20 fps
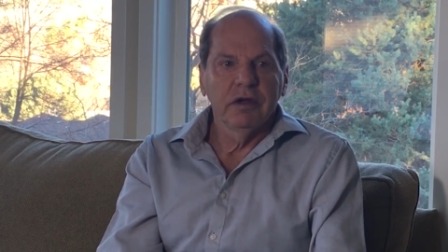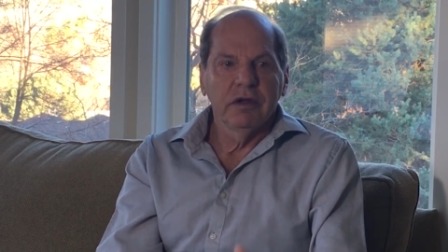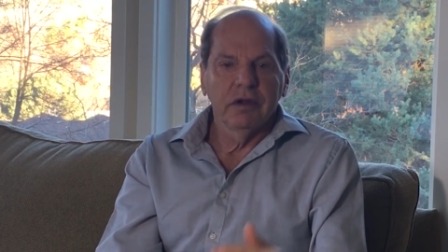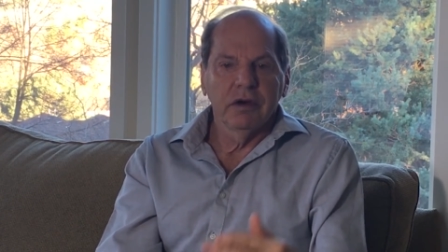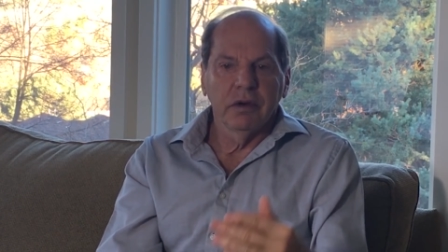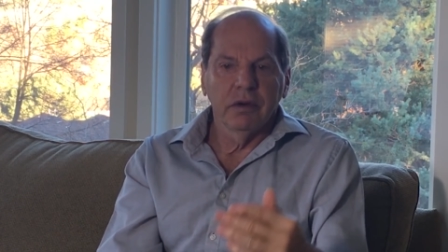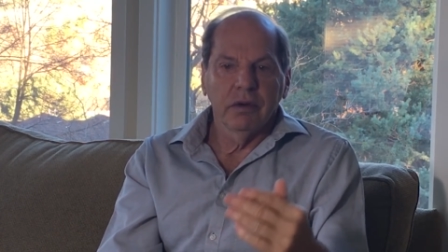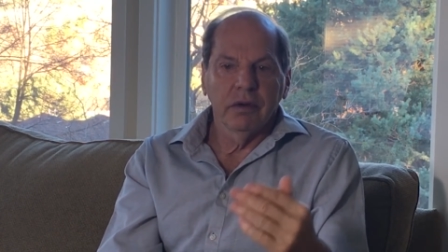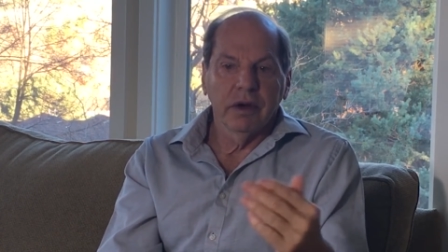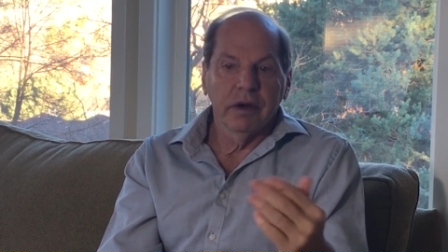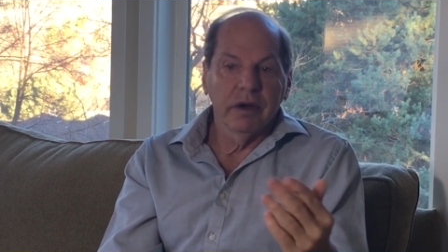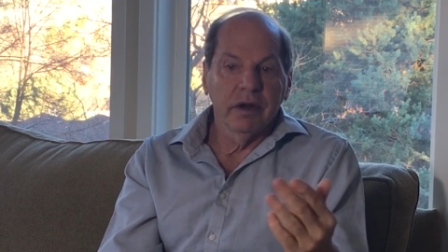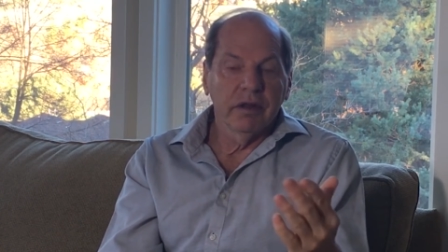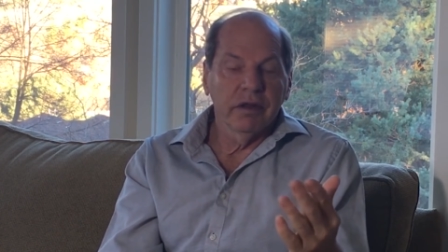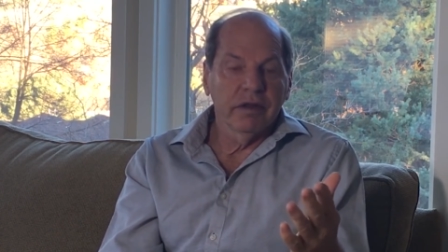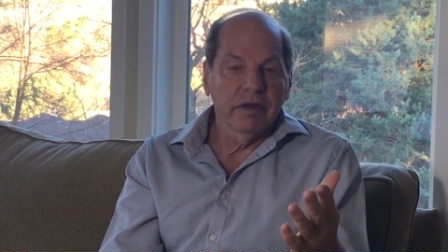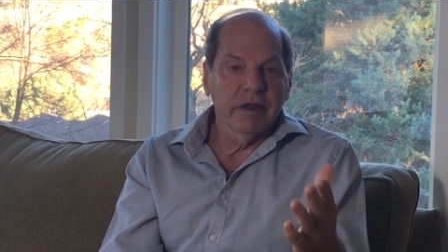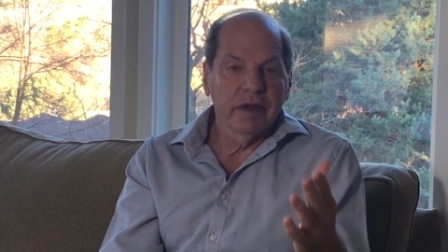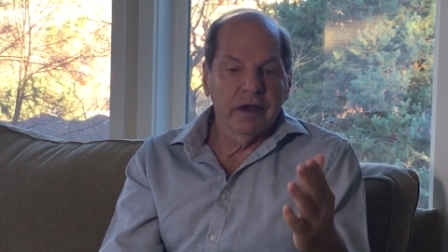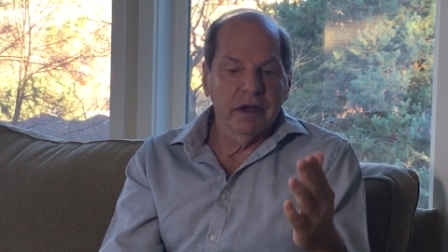You know,
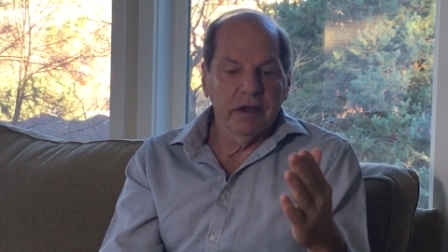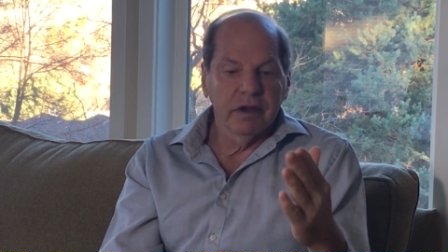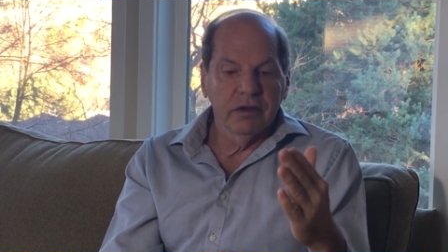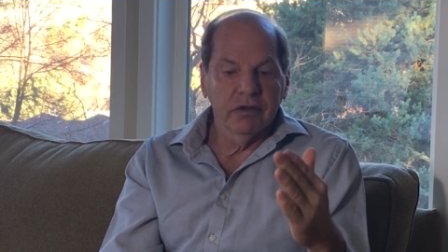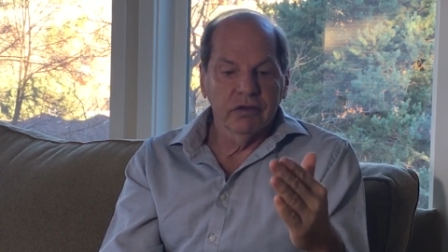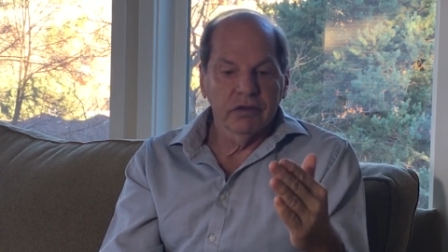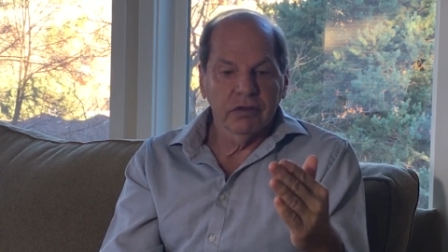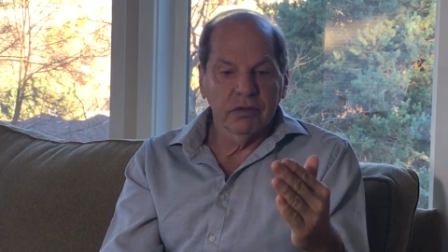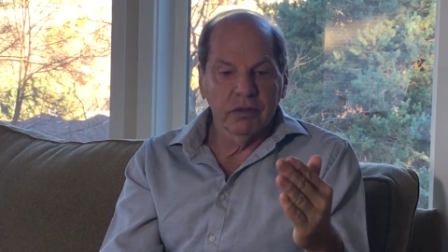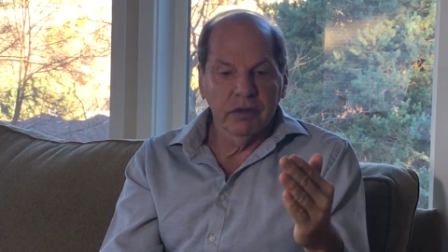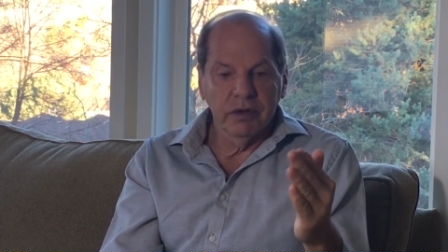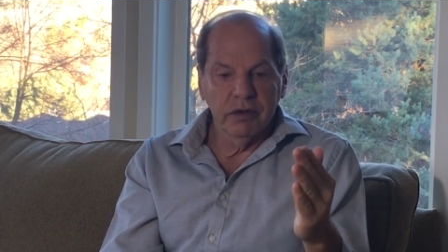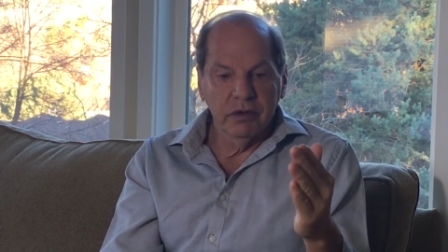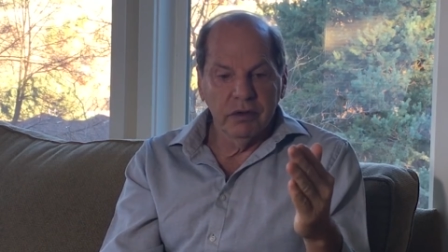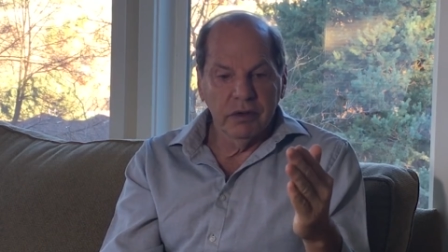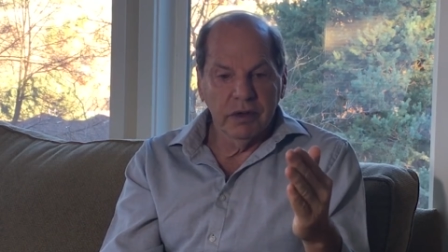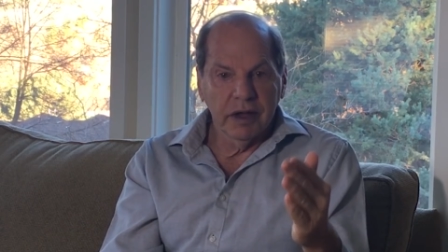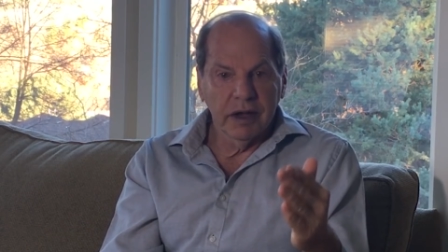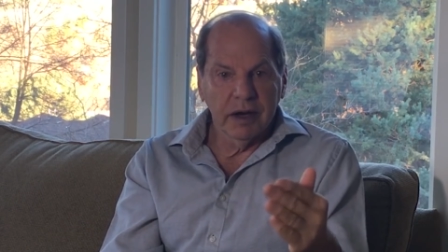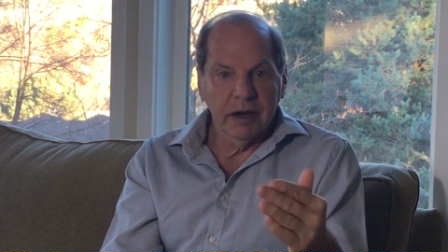another thing is when
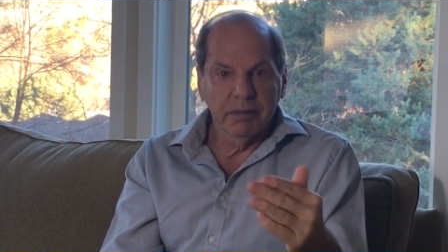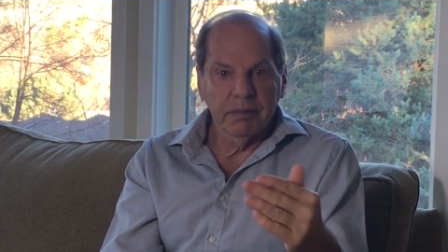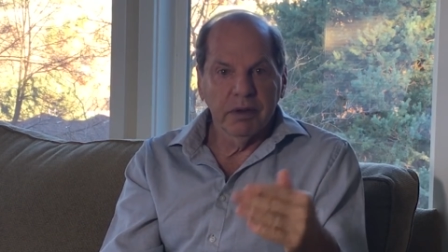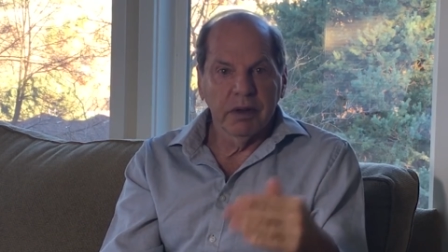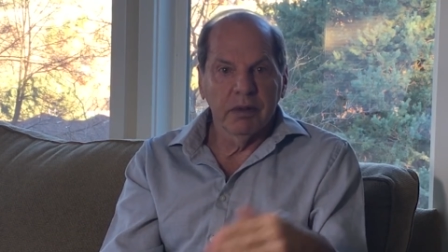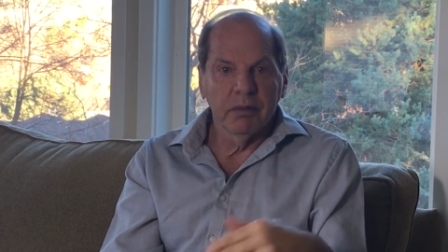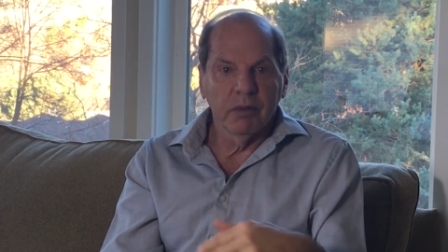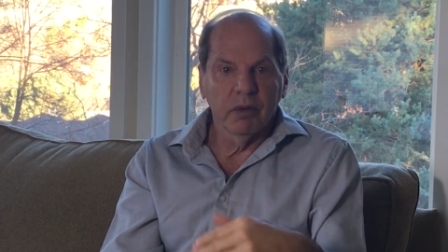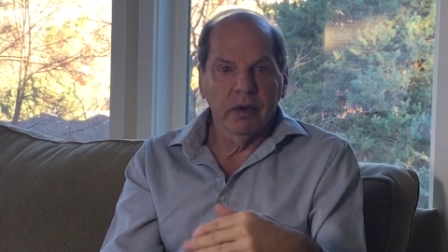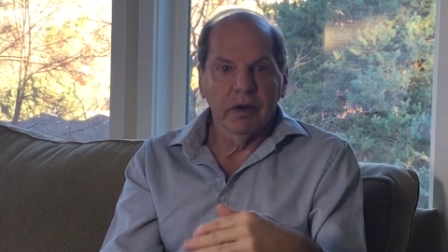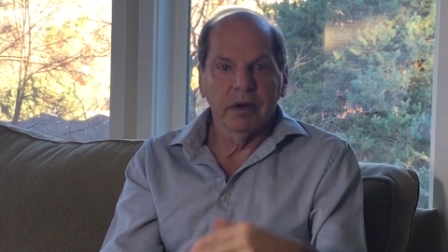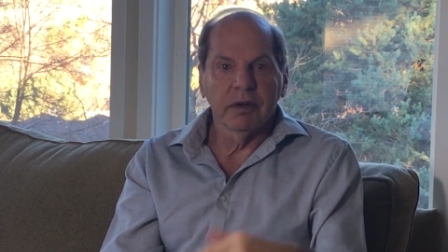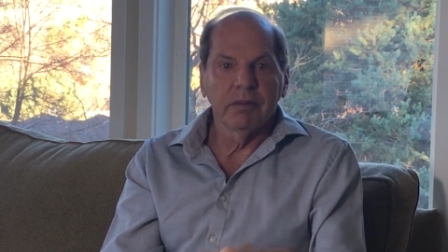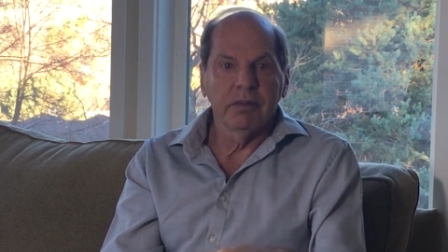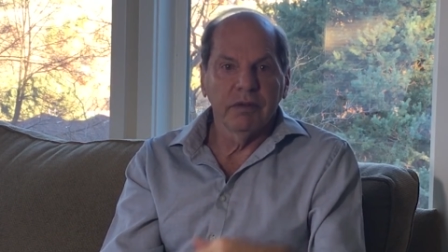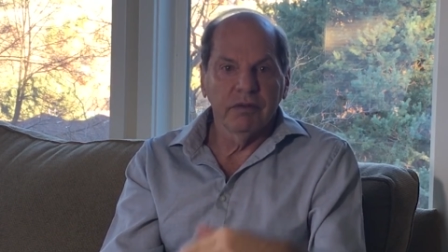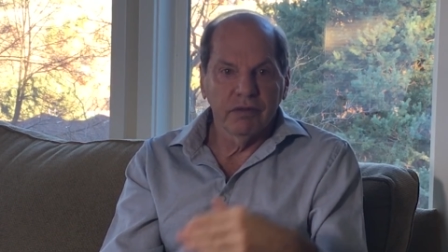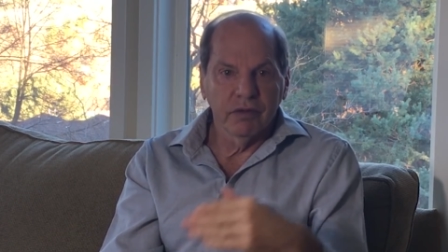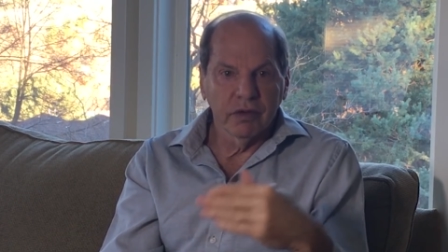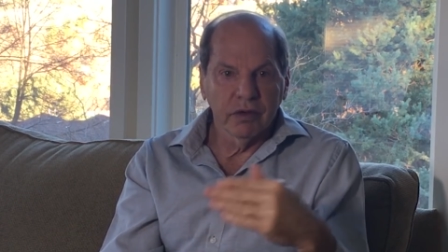you get up in the morning
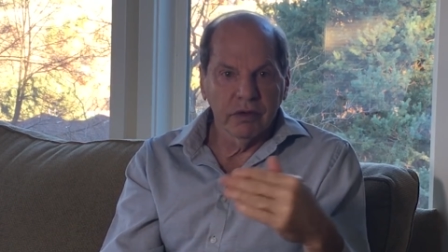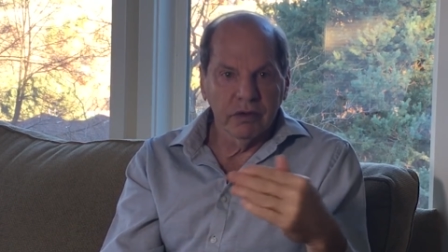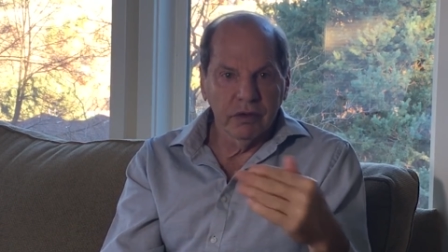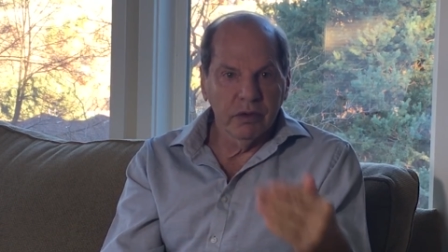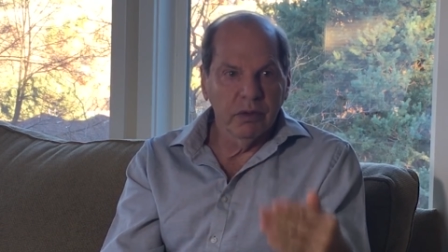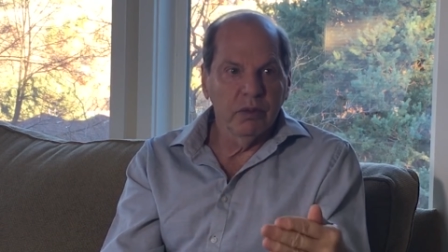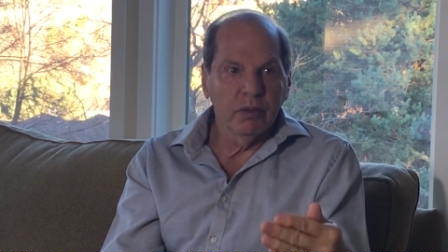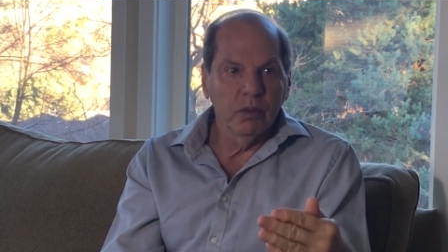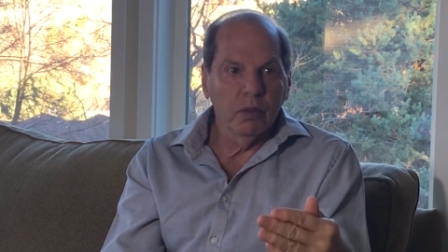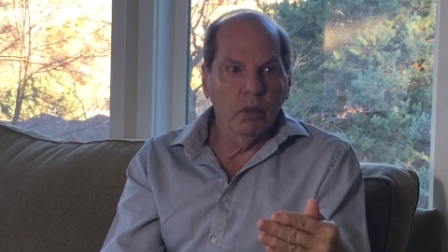before you